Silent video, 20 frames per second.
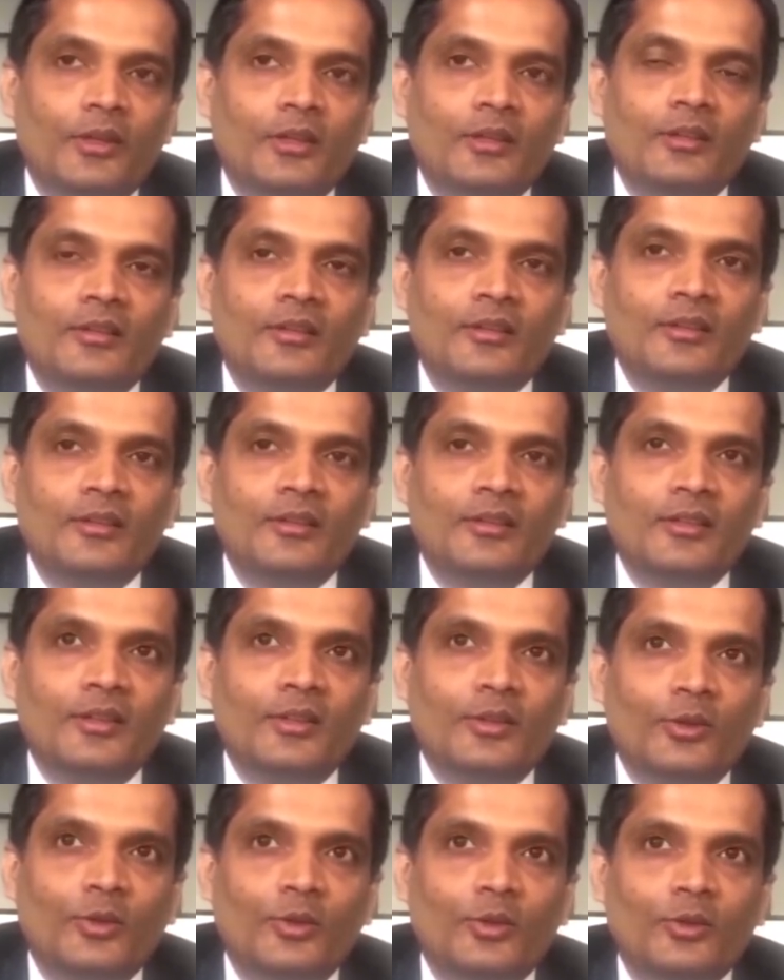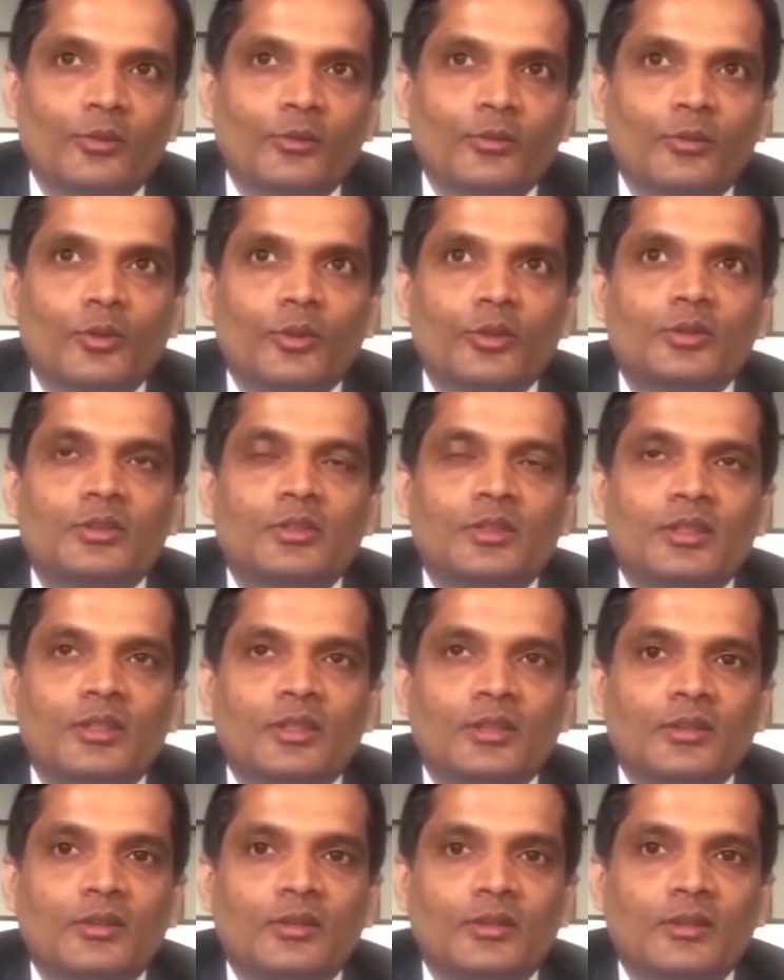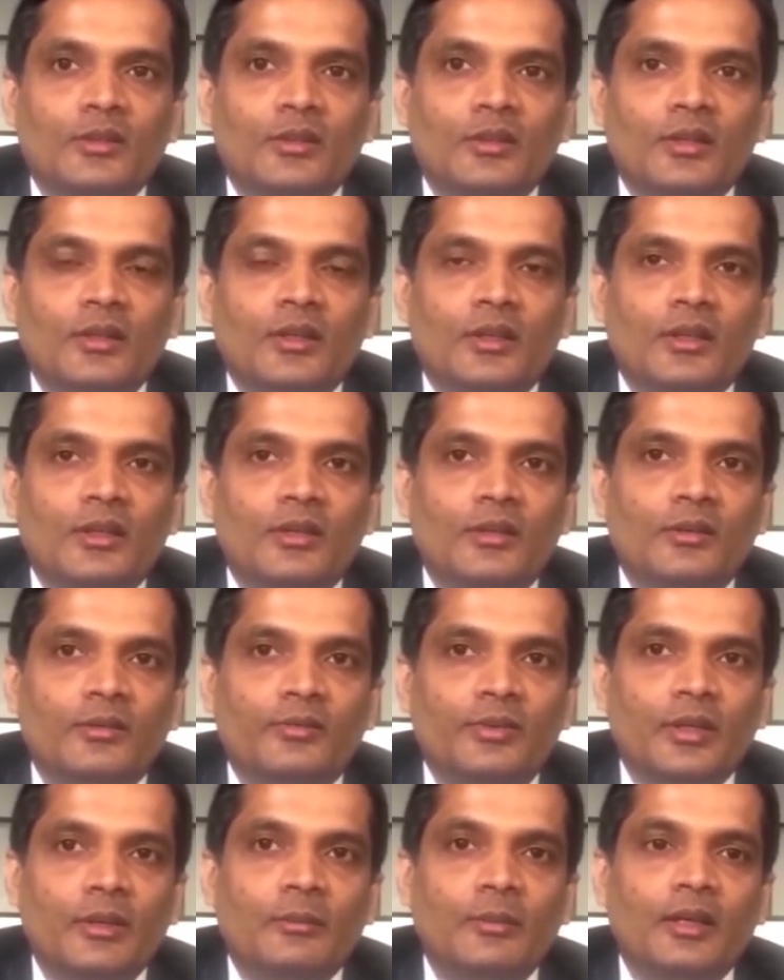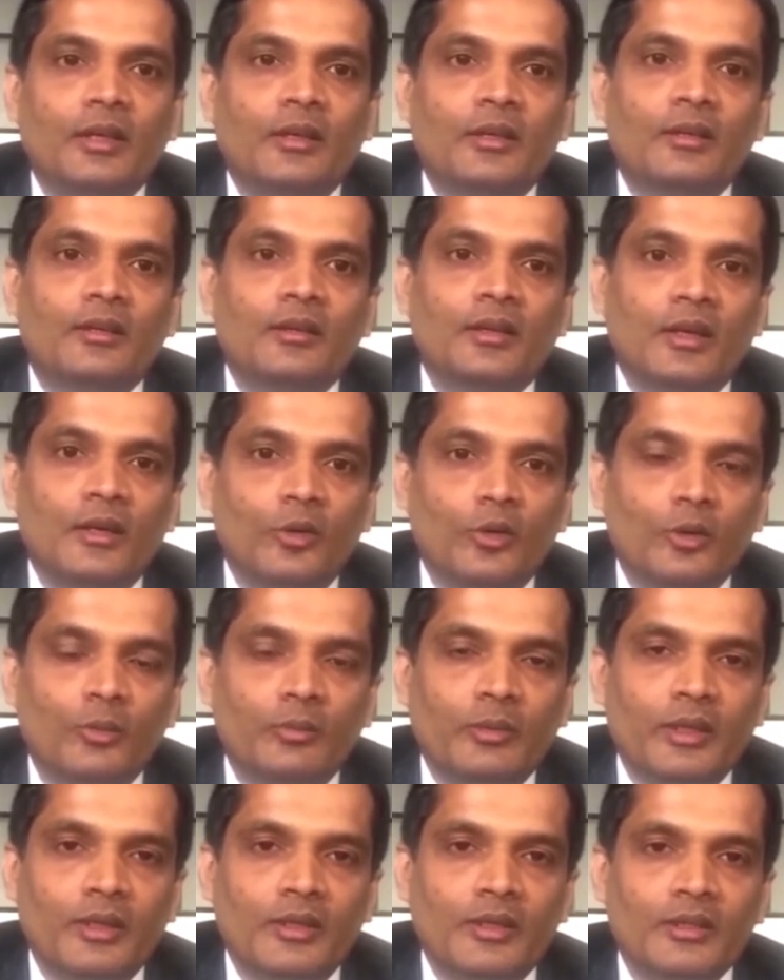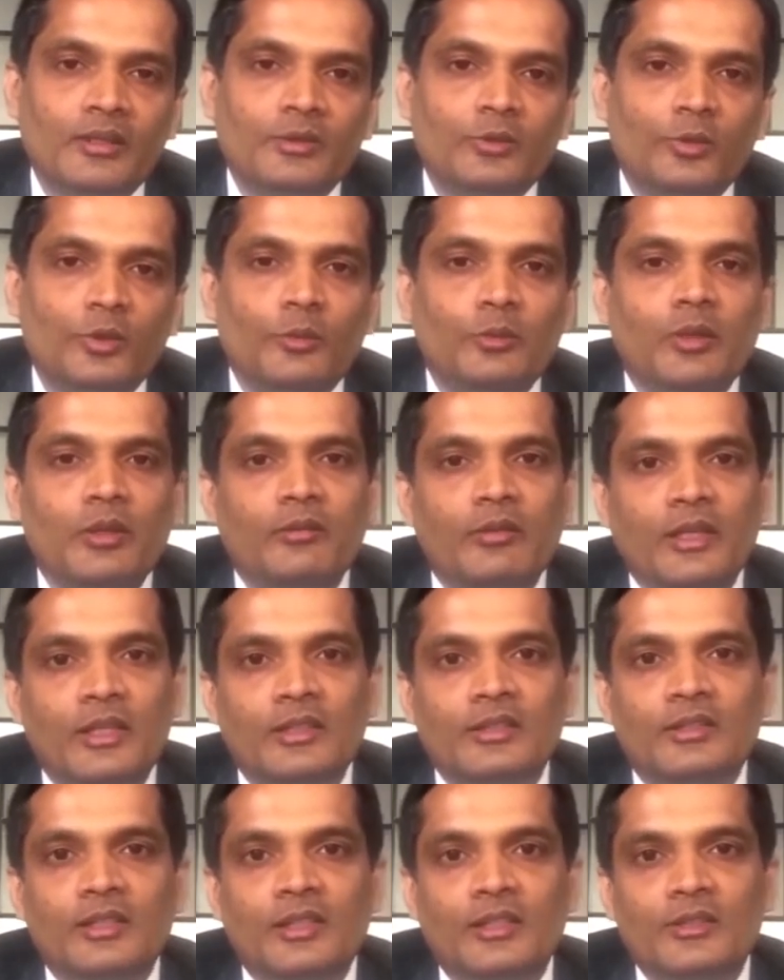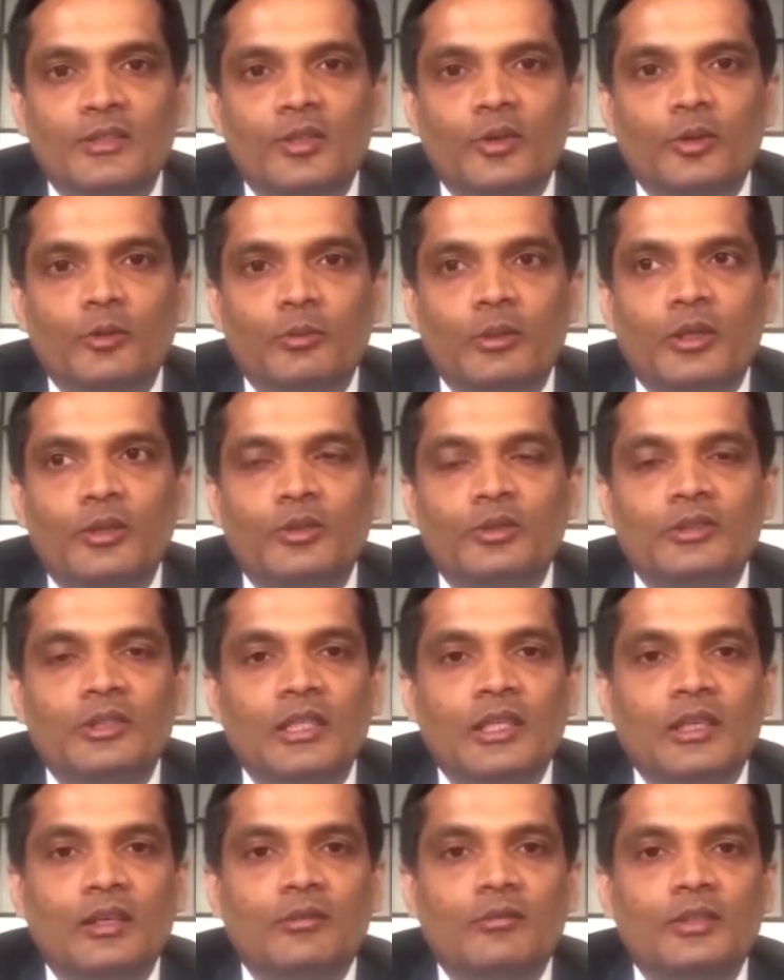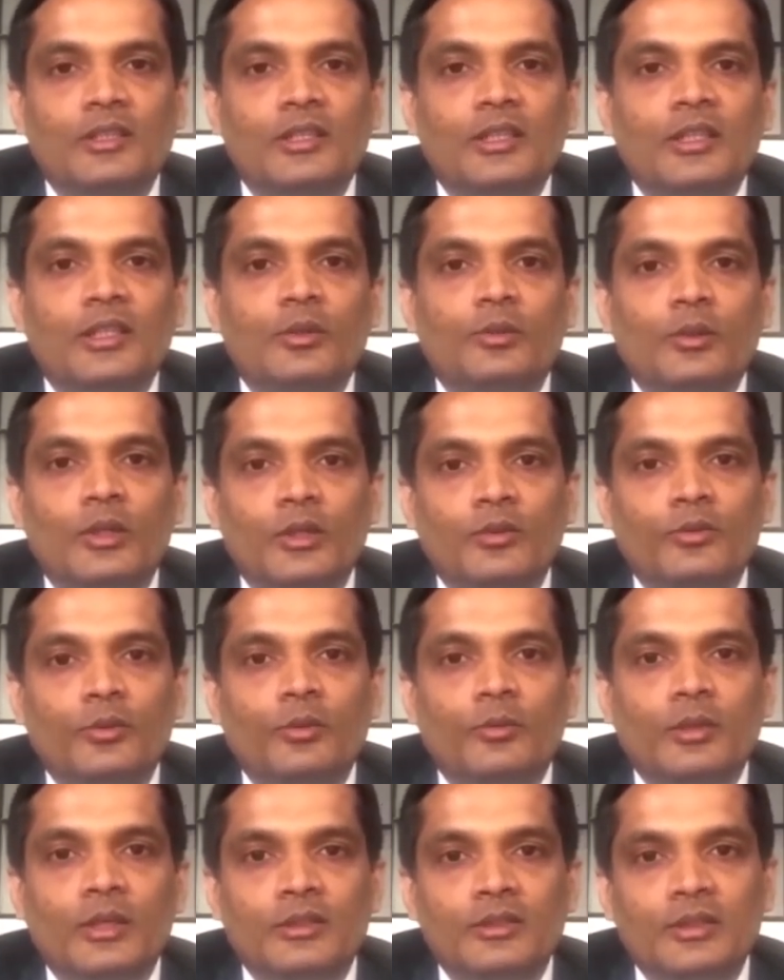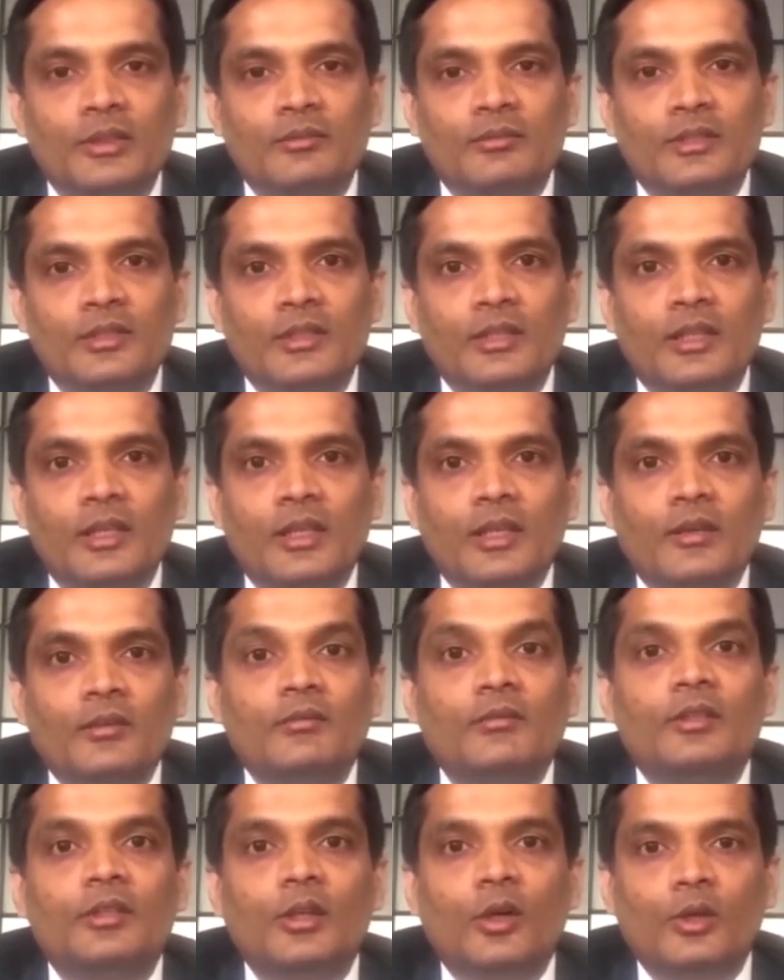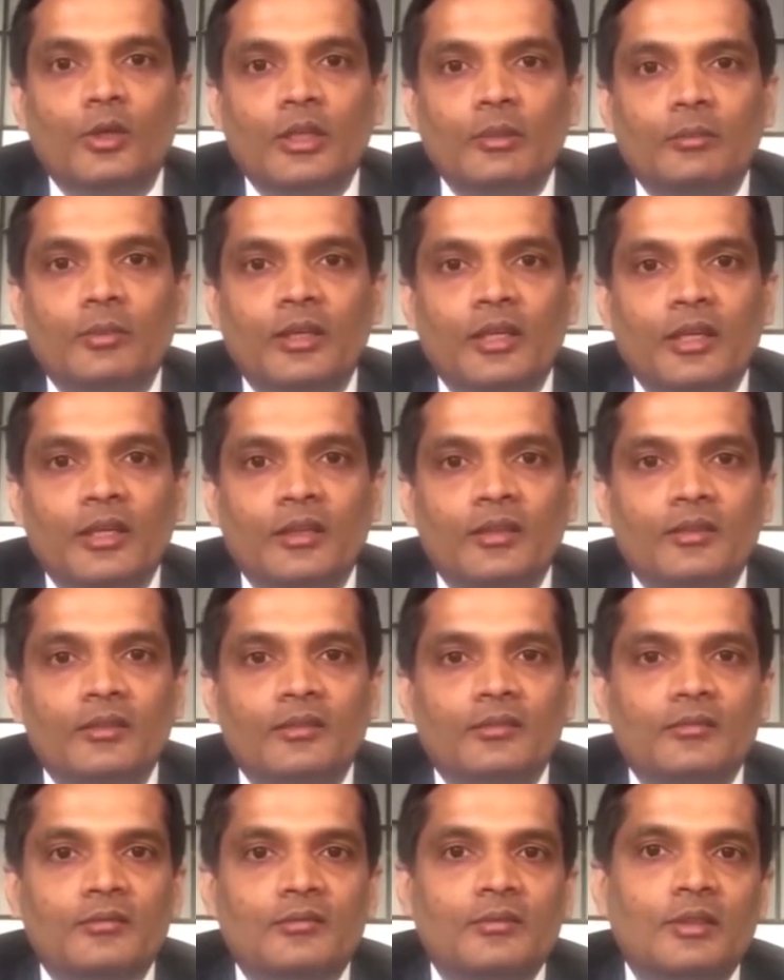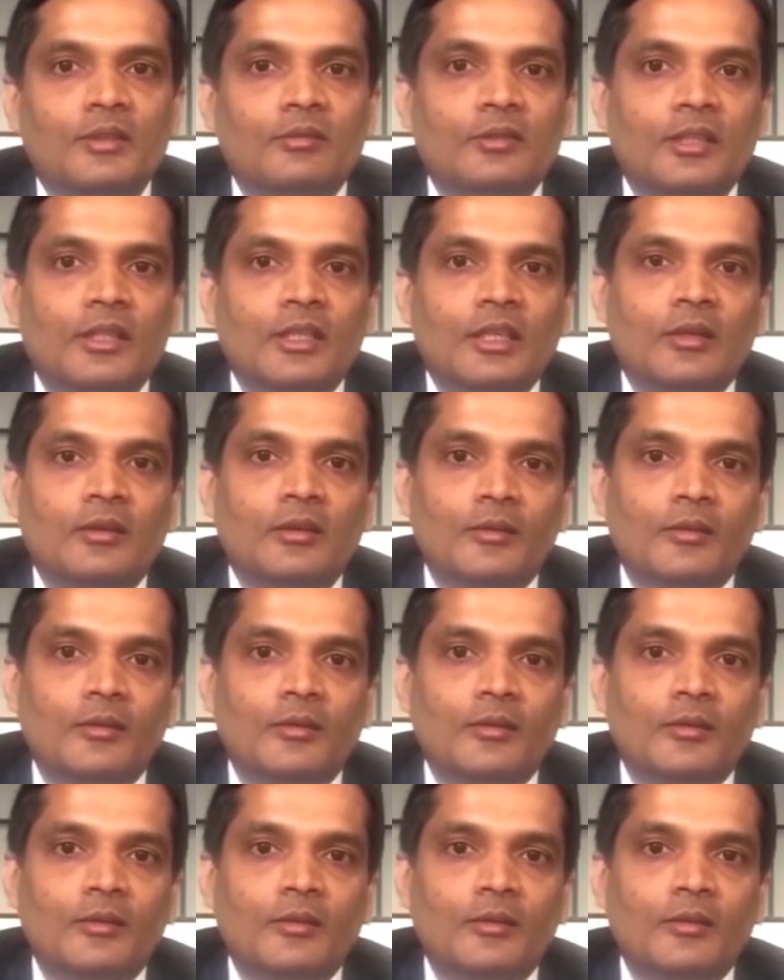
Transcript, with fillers: are very important to know if you have weakness in your limbs or if you have lost control over your urine and motion I guess you need to